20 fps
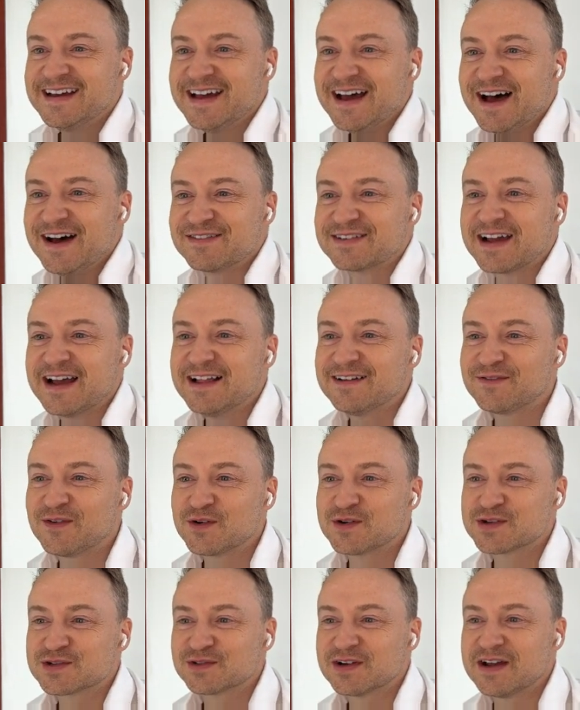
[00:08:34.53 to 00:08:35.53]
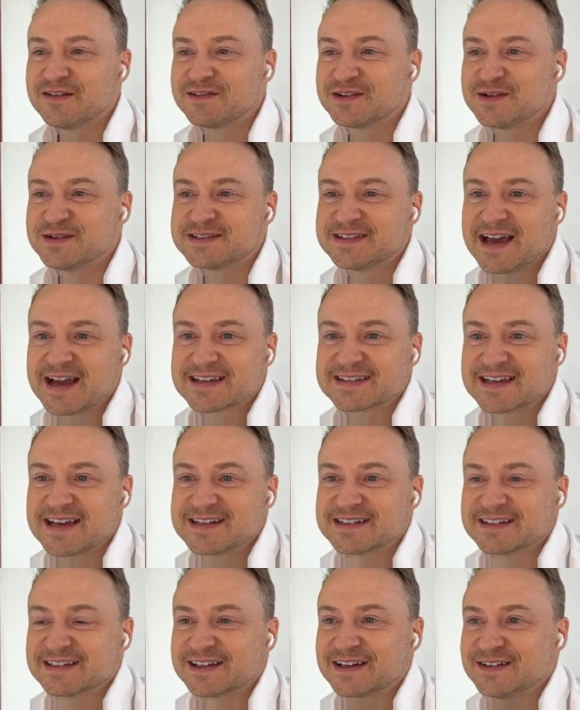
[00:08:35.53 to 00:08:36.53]
of California's Revenue and
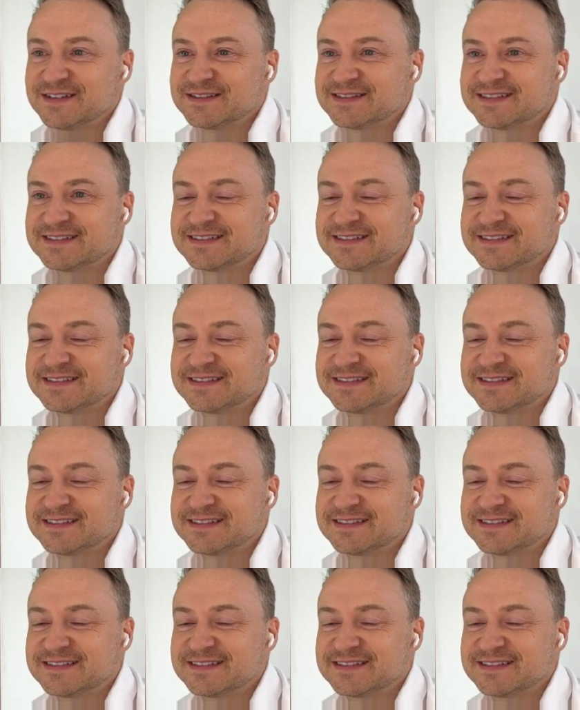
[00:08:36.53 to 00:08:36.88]
Taxation Code.